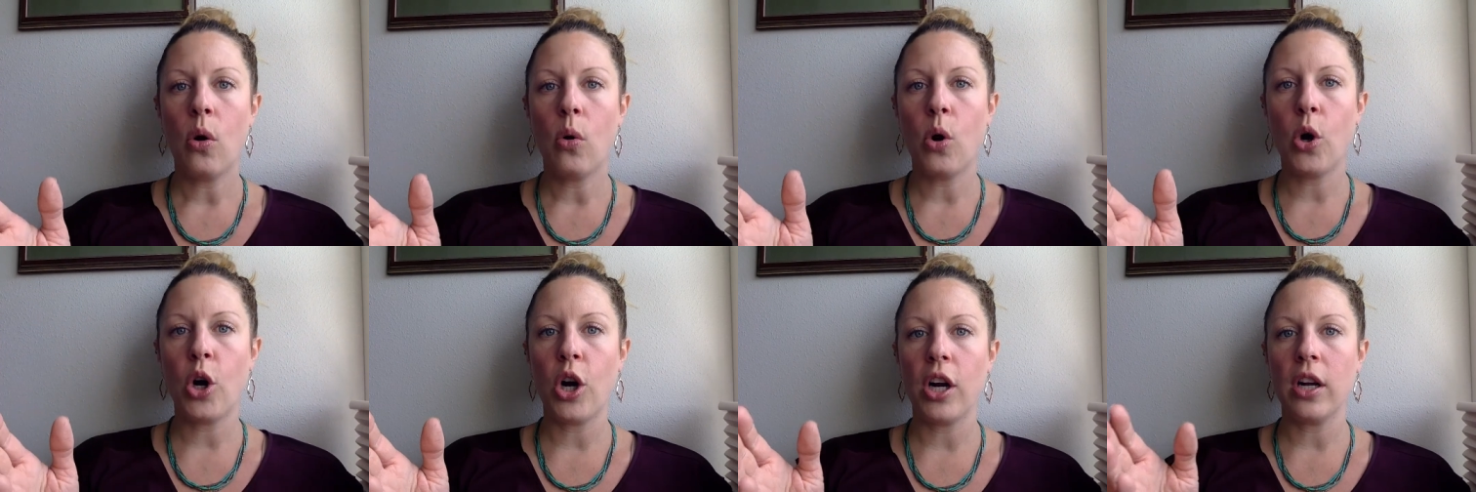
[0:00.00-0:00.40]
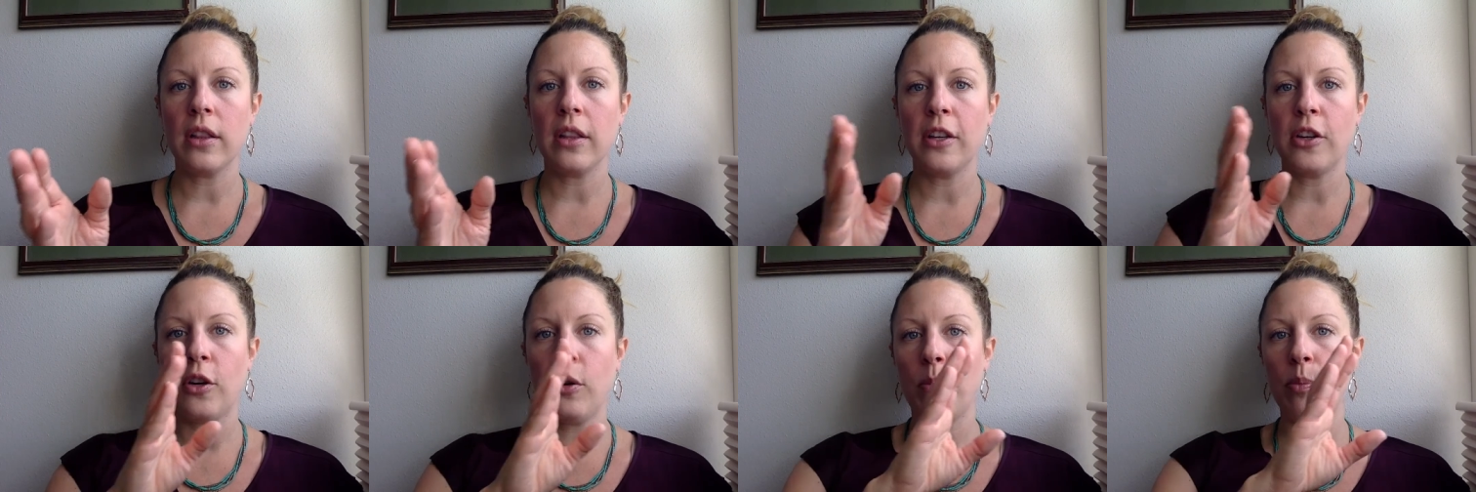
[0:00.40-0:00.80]
or a
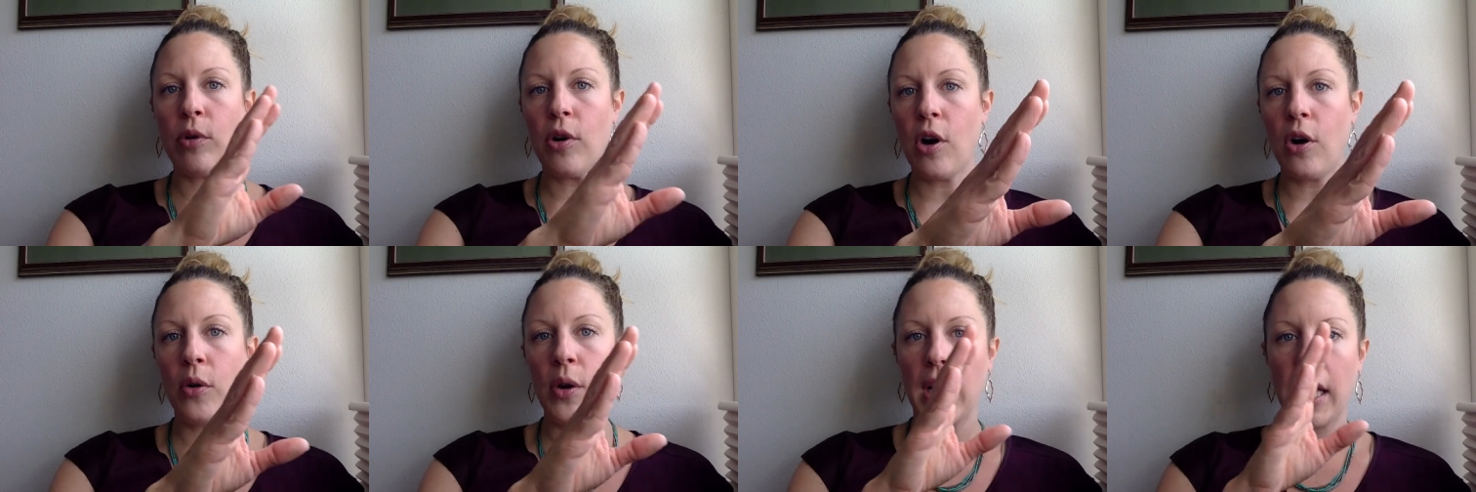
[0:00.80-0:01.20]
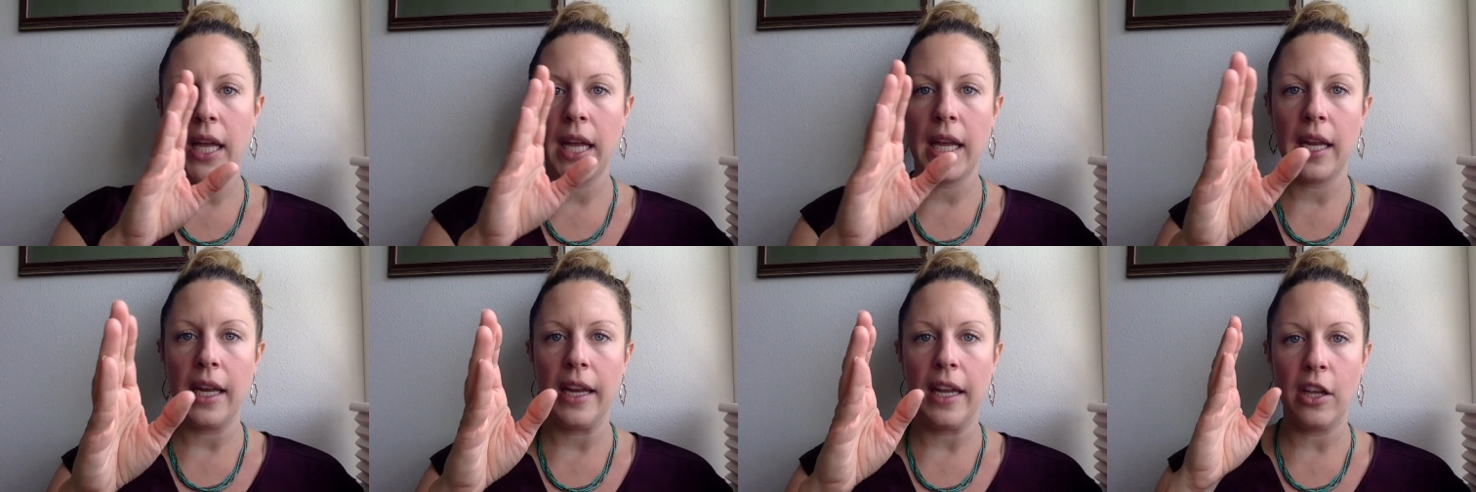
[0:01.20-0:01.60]
little
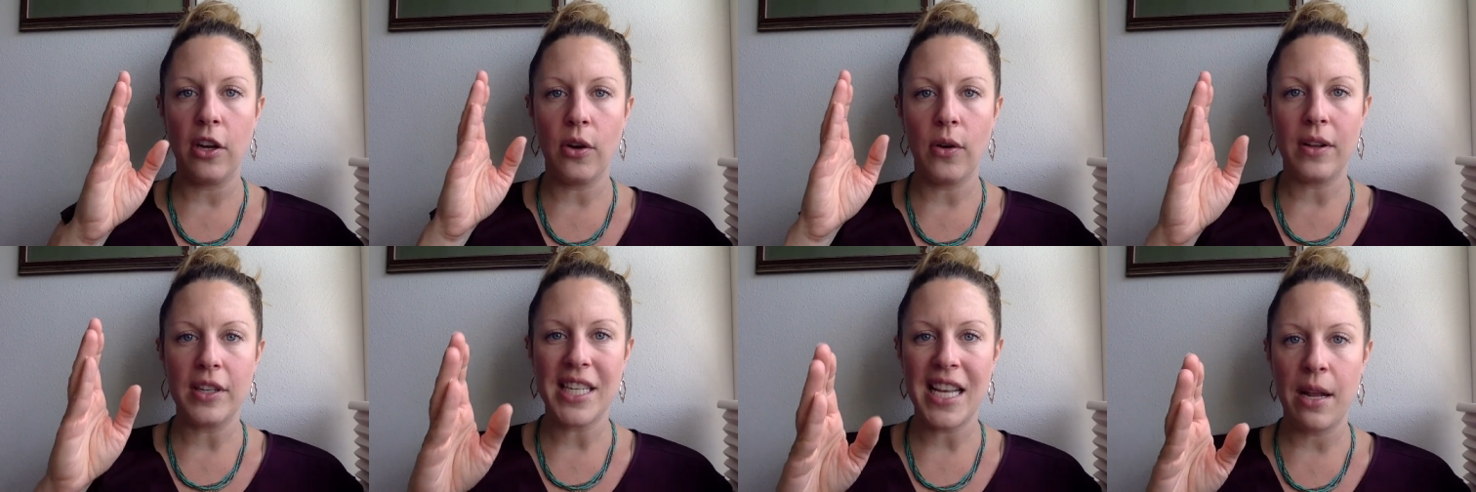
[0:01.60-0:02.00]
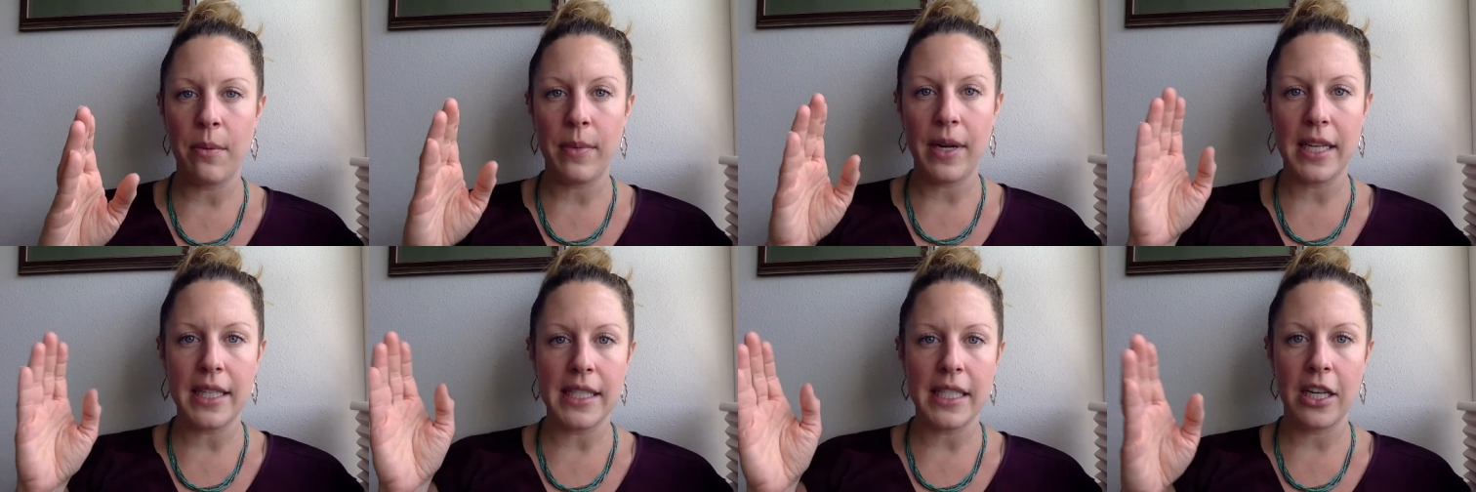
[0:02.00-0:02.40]
broken you know 10
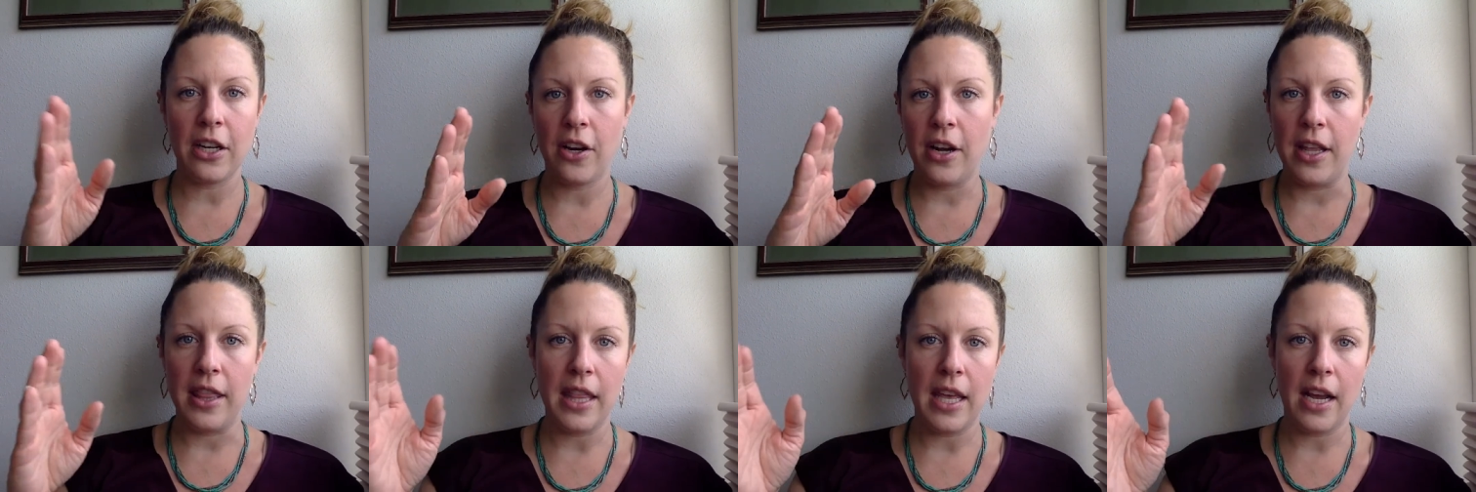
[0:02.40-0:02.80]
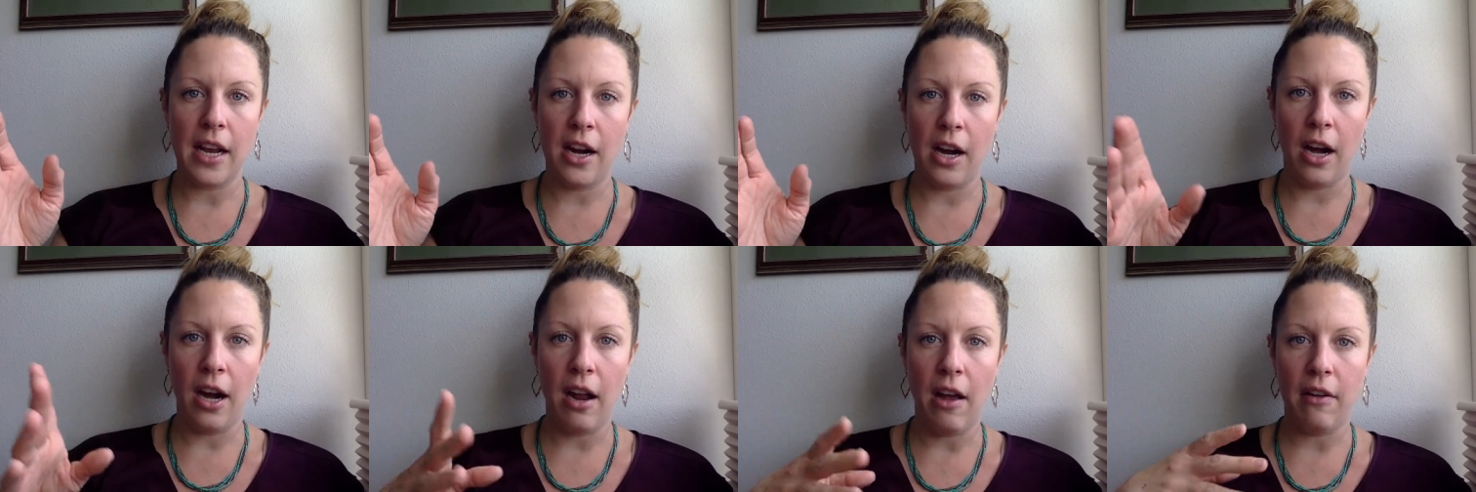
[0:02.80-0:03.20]
minutes here and
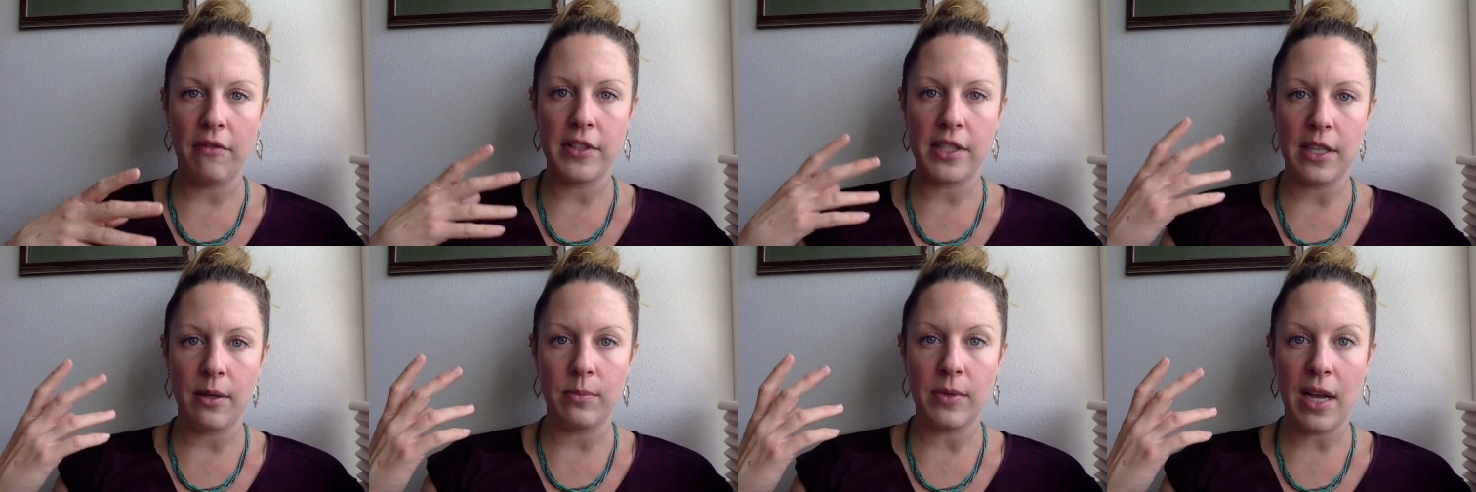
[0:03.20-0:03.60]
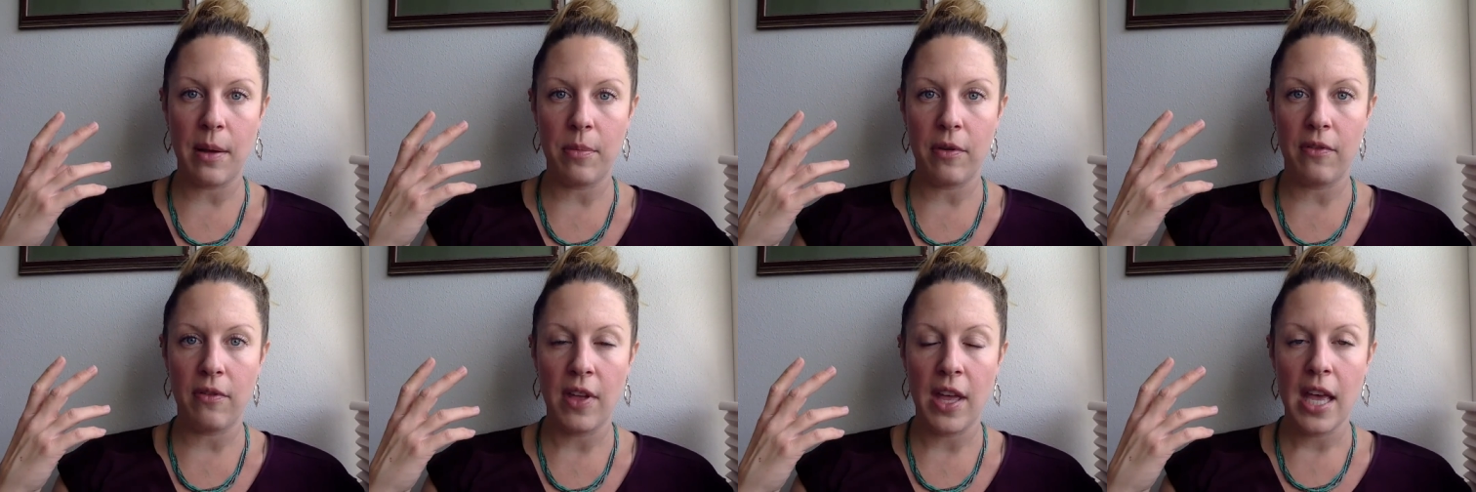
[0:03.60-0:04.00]
there of some
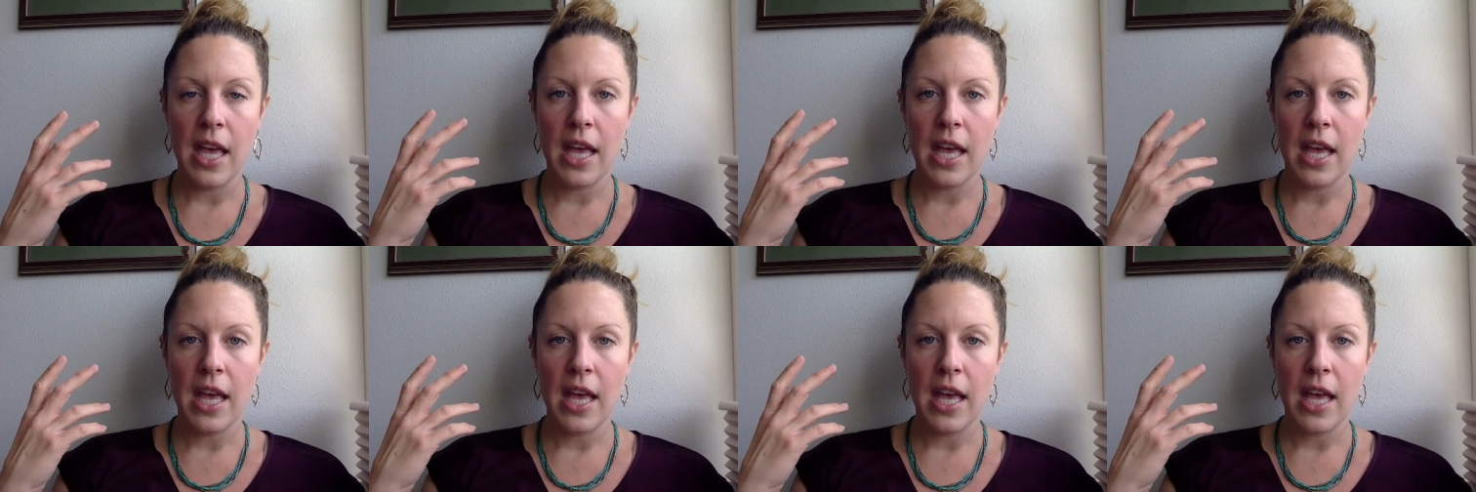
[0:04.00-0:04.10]
type of